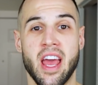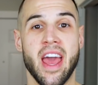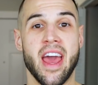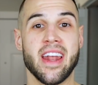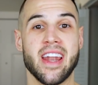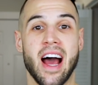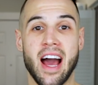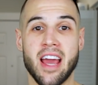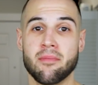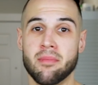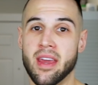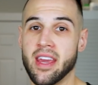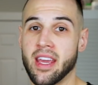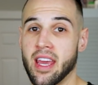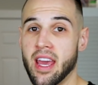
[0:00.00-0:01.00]
and I
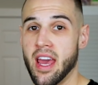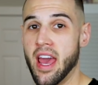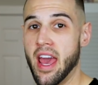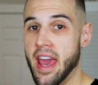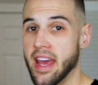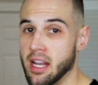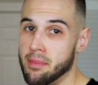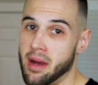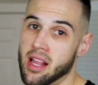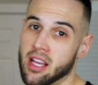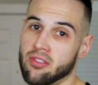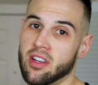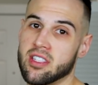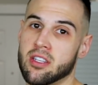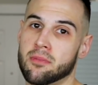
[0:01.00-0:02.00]
make anabolic
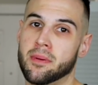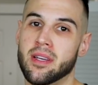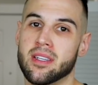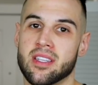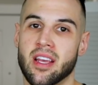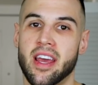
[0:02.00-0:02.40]
recipes